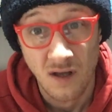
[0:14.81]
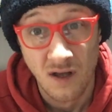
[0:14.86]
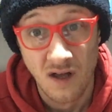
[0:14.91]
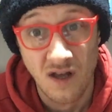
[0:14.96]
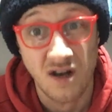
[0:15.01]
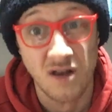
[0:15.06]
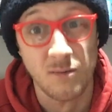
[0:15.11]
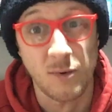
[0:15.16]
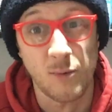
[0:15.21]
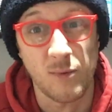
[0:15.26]

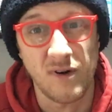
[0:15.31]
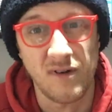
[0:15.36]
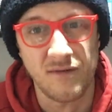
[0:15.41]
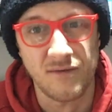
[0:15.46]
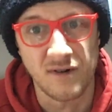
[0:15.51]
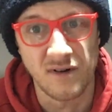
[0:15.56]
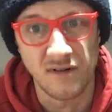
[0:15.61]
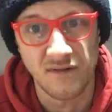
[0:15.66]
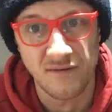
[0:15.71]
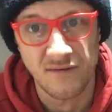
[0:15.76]
And I've been waiting
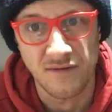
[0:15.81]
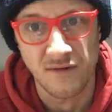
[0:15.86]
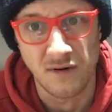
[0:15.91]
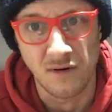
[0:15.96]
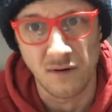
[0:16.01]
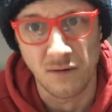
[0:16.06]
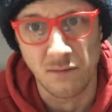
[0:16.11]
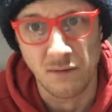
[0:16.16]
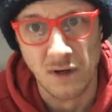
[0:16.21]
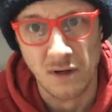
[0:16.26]
for it for a
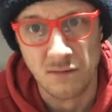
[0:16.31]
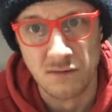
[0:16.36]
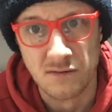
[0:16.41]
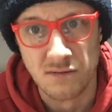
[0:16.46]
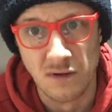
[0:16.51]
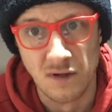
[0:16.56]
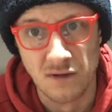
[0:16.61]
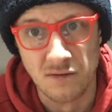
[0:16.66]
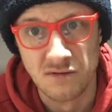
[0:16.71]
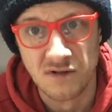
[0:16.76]
little while as
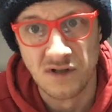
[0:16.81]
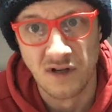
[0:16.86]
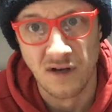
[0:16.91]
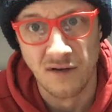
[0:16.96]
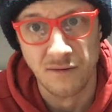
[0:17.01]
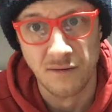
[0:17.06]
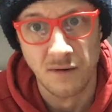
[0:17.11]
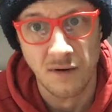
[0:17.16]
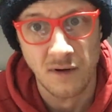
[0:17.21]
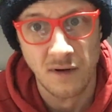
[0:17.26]
well, so